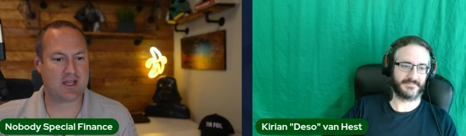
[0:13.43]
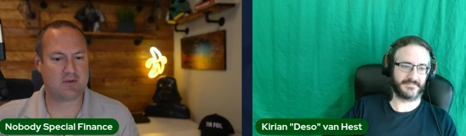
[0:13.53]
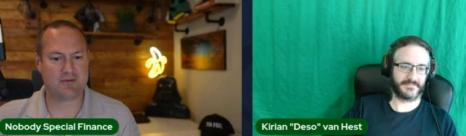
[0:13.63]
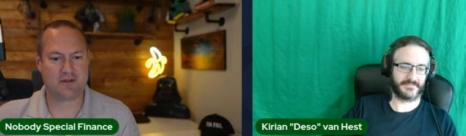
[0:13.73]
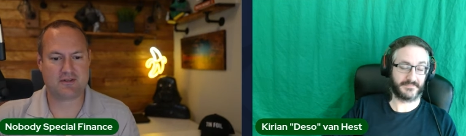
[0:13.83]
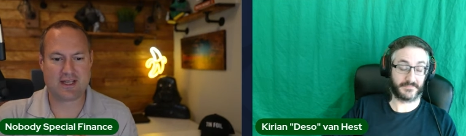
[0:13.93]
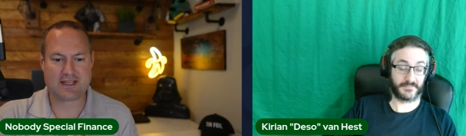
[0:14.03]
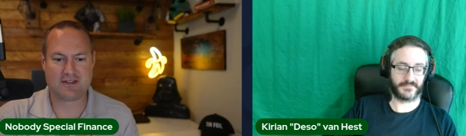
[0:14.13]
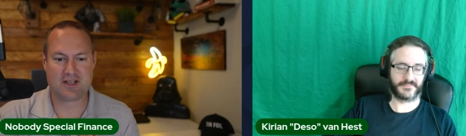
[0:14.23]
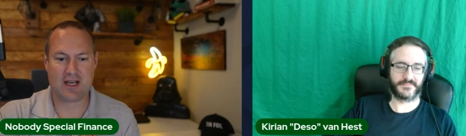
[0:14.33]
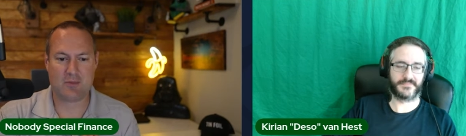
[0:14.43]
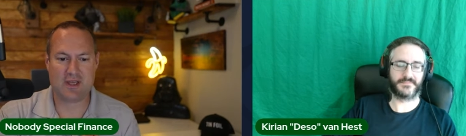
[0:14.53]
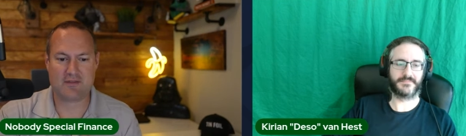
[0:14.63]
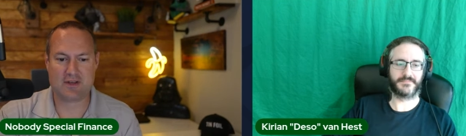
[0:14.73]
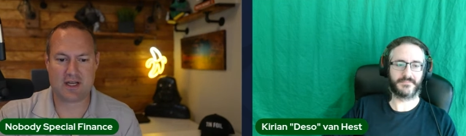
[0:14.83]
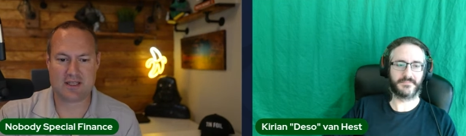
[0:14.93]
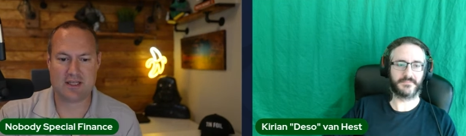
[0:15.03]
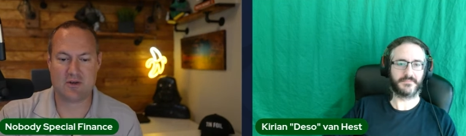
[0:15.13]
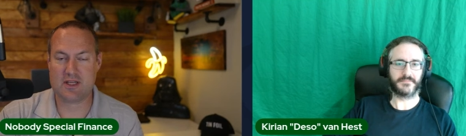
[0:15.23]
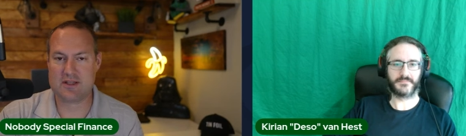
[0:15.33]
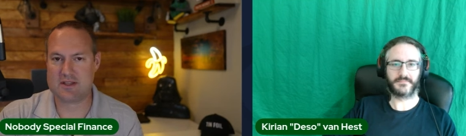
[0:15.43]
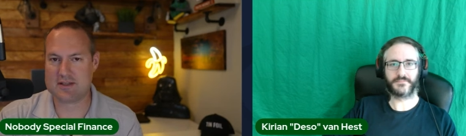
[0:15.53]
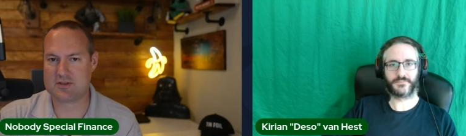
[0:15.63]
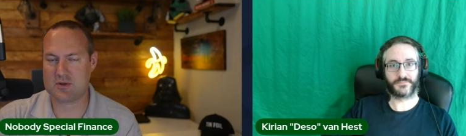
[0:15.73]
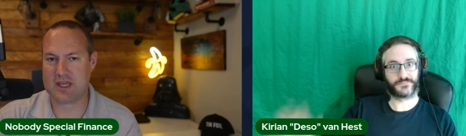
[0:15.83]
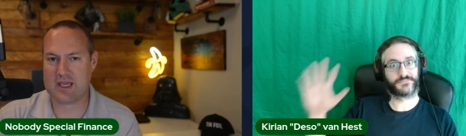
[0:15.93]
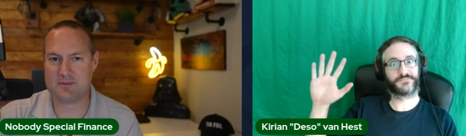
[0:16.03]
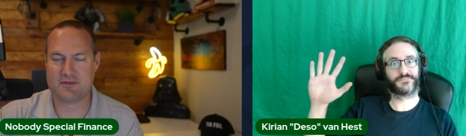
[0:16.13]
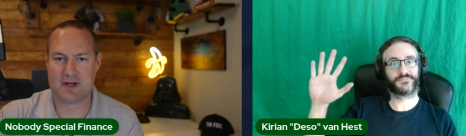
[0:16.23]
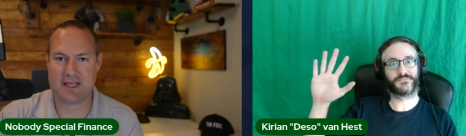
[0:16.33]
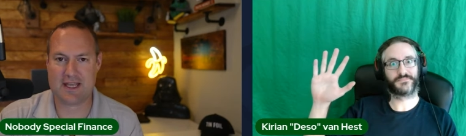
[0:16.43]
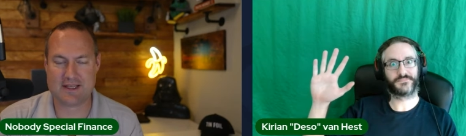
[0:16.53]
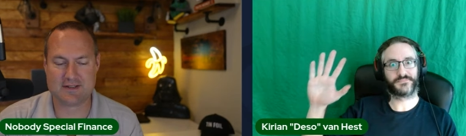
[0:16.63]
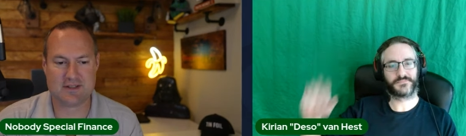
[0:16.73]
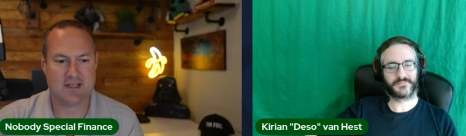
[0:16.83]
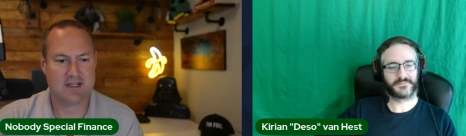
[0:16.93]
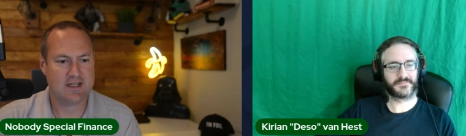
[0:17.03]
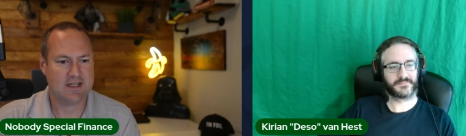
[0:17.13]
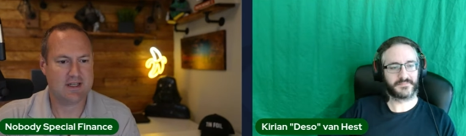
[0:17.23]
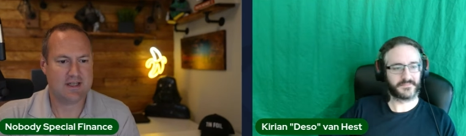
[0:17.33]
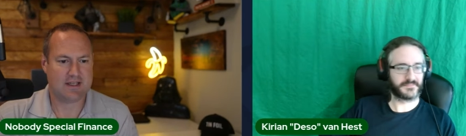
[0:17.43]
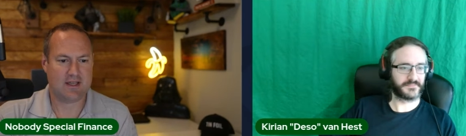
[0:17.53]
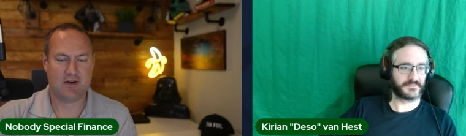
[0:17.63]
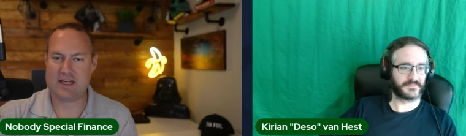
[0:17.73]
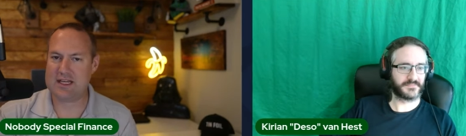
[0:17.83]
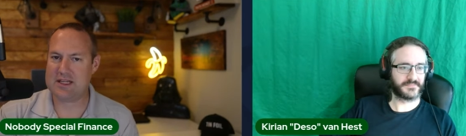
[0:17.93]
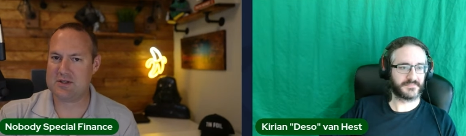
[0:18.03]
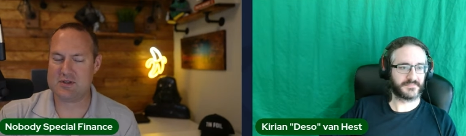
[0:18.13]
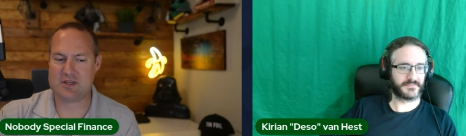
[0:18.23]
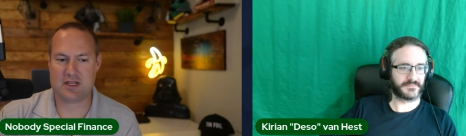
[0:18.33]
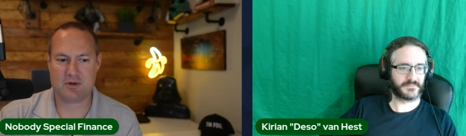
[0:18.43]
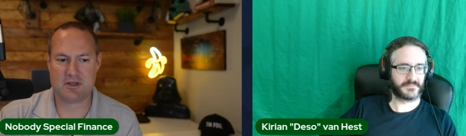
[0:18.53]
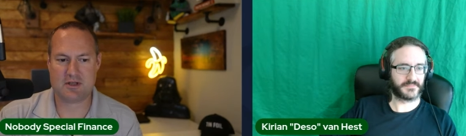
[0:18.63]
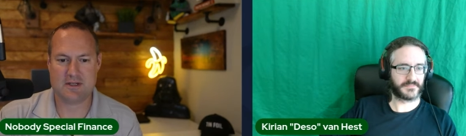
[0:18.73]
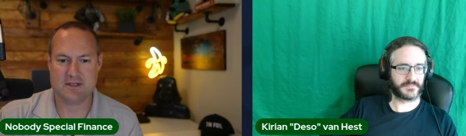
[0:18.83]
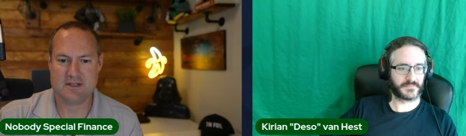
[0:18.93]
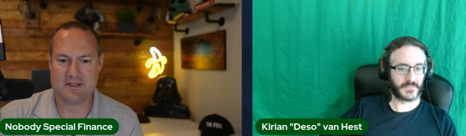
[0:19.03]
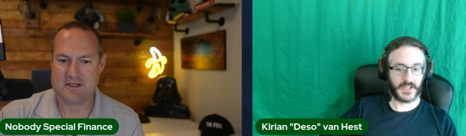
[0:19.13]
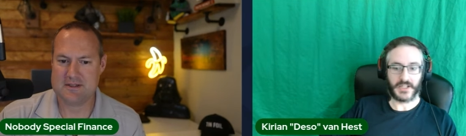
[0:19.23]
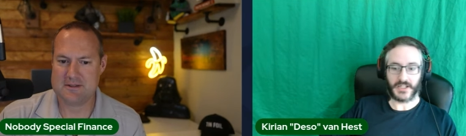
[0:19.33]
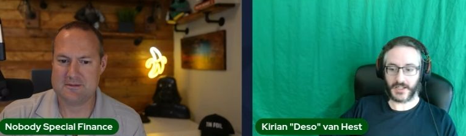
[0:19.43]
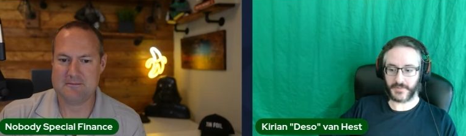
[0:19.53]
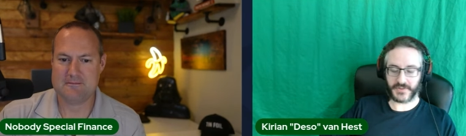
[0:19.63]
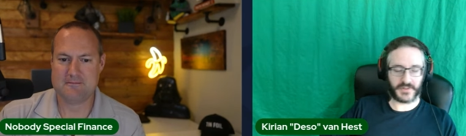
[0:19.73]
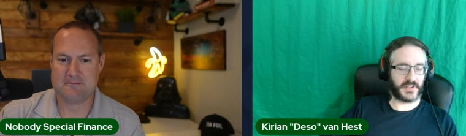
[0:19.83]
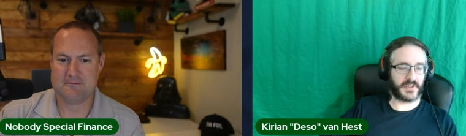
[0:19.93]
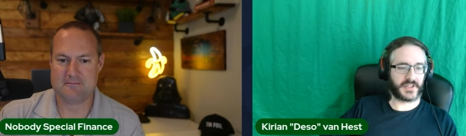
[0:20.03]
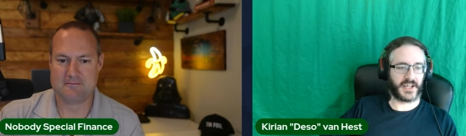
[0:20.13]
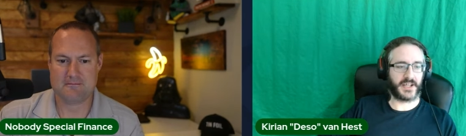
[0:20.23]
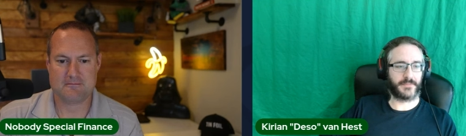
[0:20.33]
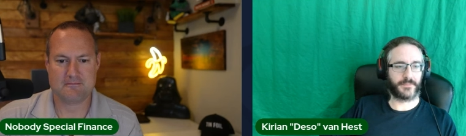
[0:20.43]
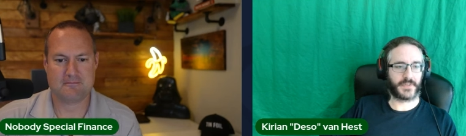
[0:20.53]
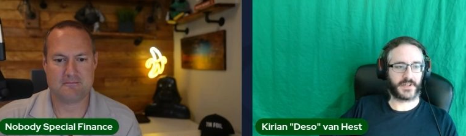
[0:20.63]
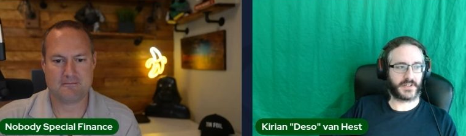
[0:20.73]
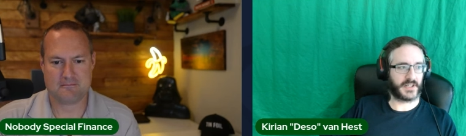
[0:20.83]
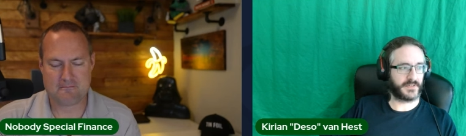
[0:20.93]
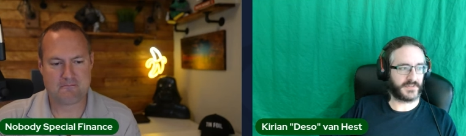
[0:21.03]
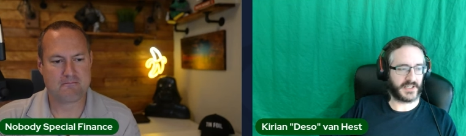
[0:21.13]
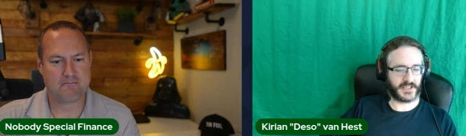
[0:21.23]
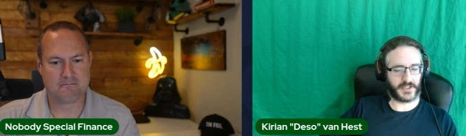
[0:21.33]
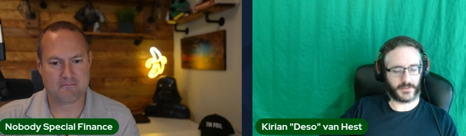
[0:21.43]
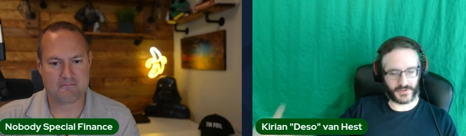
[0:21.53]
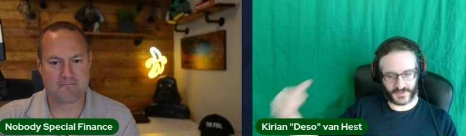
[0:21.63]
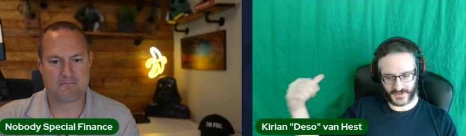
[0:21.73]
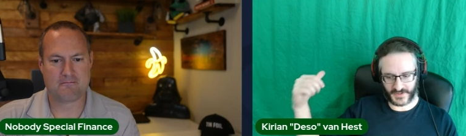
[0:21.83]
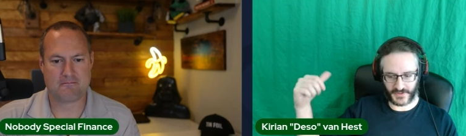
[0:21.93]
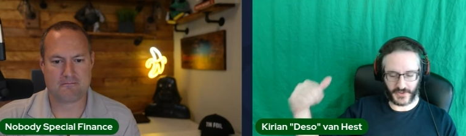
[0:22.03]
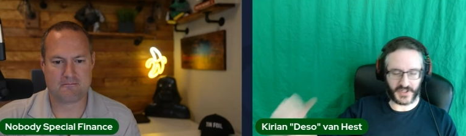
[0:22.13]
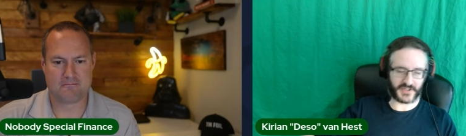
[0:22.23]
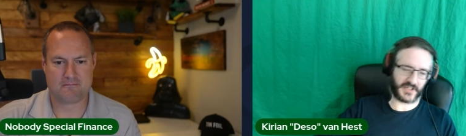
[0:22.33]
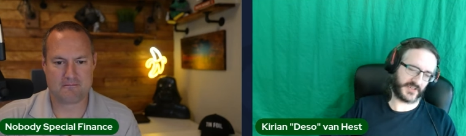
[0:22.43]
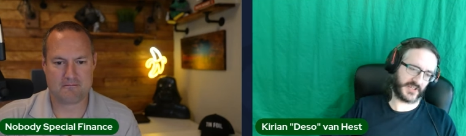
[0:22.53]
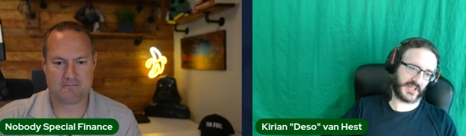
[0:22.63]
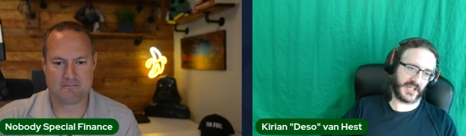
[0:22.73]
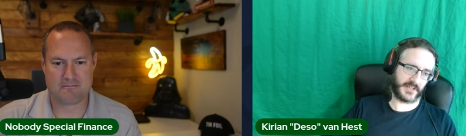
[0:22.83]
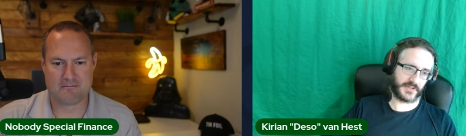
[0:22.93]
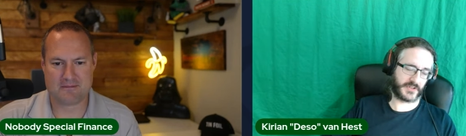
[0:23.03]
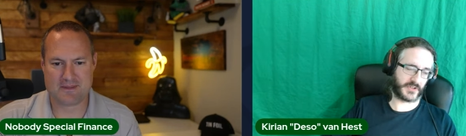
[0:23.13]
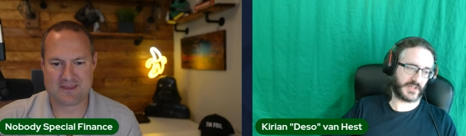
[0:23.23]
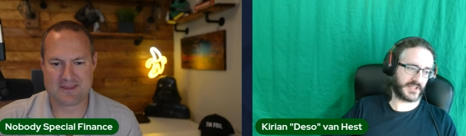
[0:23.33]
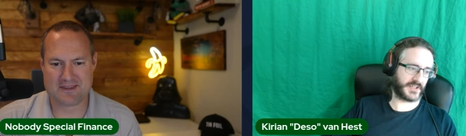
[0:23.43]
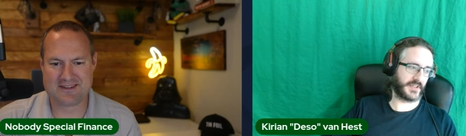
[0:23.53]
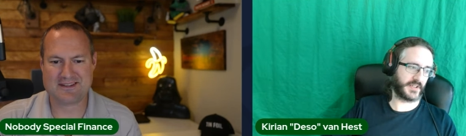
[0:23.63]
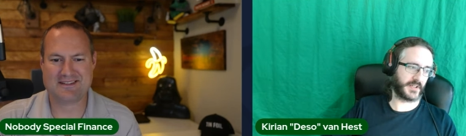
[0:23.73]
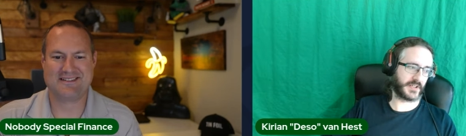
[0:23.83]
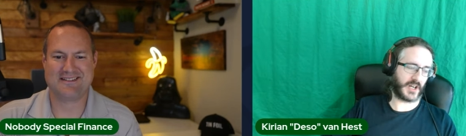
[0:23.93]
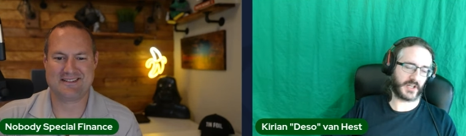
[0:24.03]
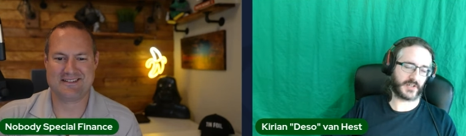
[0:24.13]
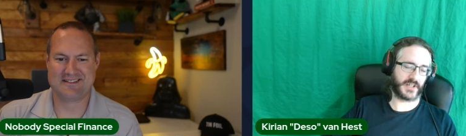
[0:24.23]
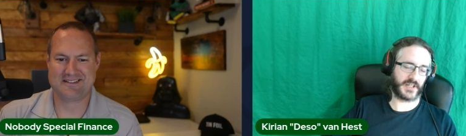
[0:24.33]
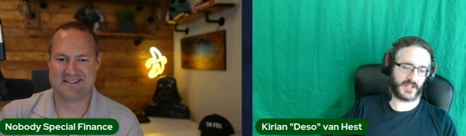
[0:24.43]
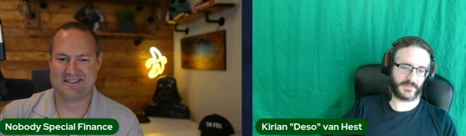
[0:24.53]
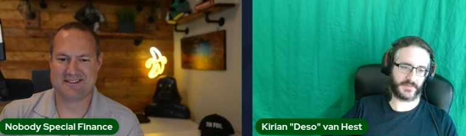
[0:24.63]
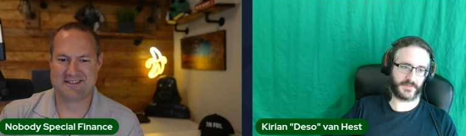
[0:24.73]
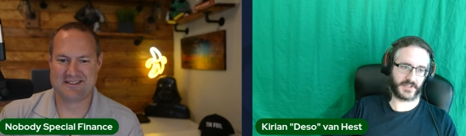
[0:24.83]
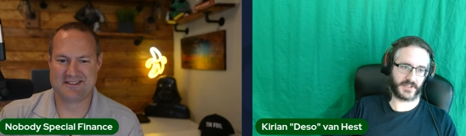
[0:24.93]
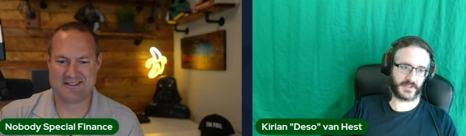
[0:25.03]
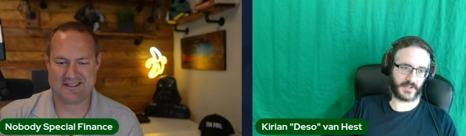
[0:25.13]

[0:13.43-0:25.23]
Speaker 1: for the second time, we have got Kirian Deso Games Van Hest. Kirian, how you doing today, brother?
Speaker 2: I'm doing okay. They're uh, finally done with the noise outside, scratching the concrete off of the